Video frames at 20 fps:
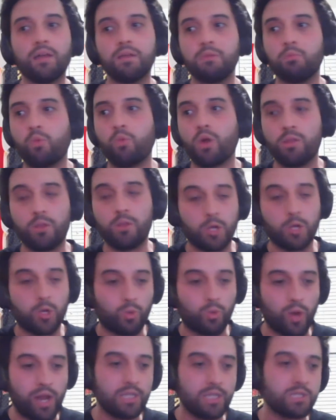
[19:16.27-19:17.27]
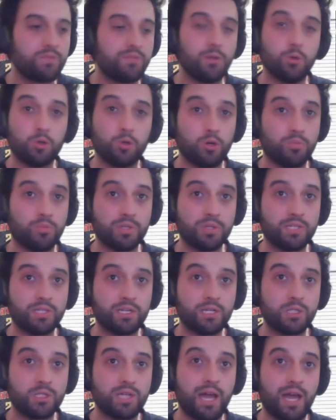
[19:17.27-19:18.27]
One of the greatest field goal
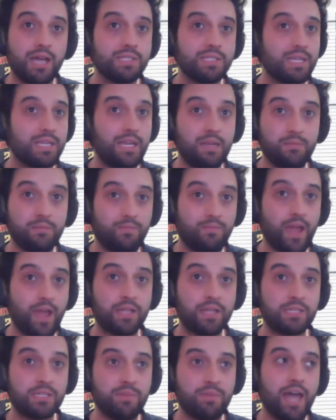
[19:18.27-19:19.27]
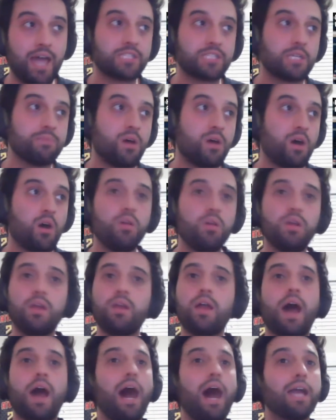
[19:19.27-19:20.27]
percentage guys in fantasy basketball,
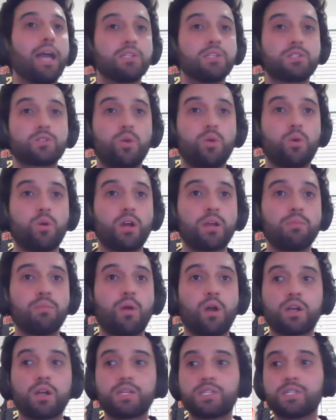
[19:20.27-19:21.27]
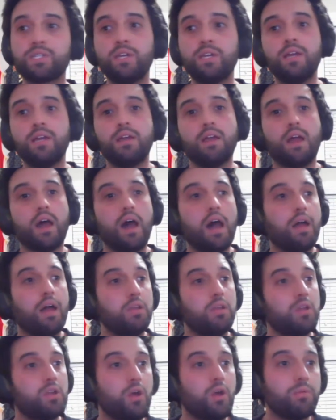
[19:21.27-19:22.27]
high scoring marks.
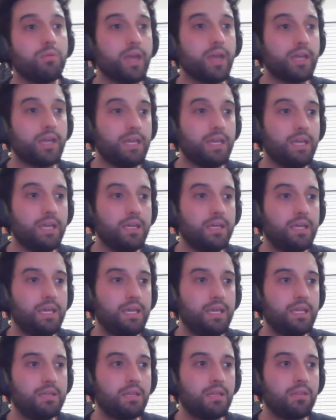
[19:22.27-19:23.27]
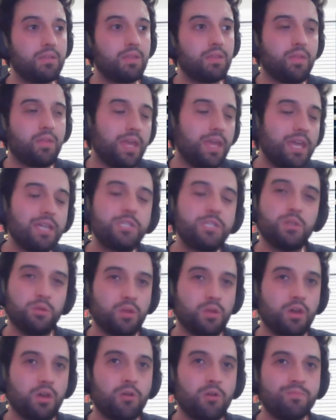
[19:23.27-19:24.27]
The issue
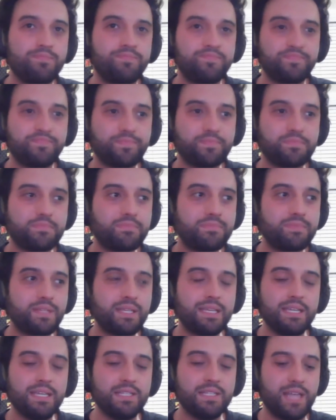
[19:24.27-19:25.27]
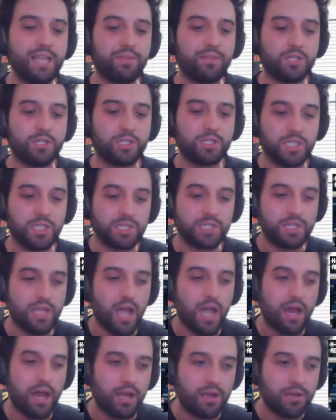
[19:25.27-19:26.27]
though is that there's just
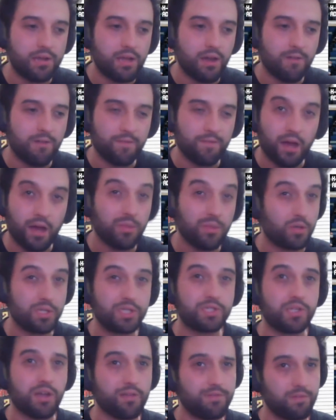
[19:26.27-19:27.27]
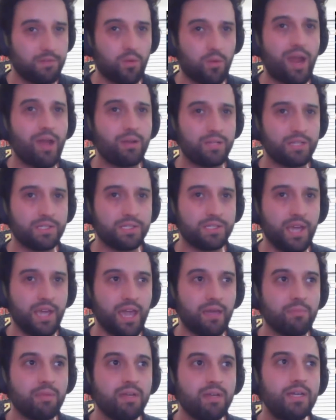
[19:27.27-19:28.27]
not enough other stuff around his
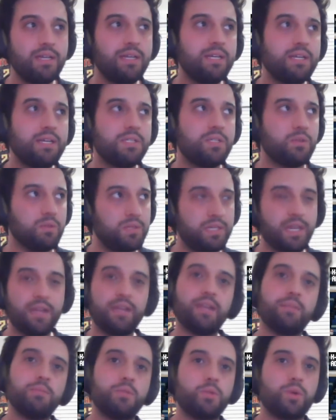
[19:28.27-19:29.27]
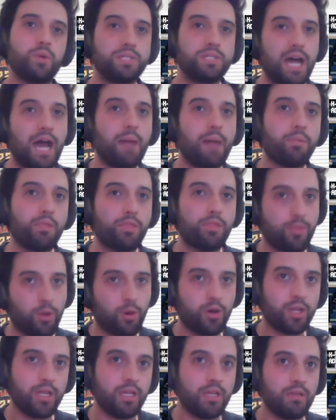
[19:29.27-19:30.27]
game to get him to a top
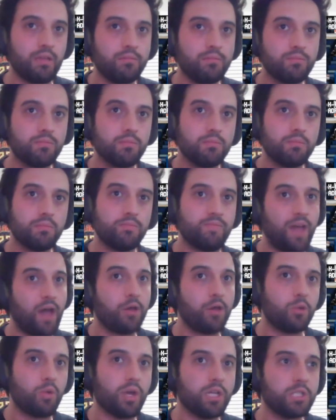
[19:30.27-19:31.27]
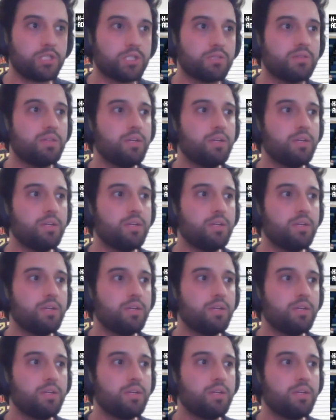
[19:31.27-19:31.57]
30 valuation.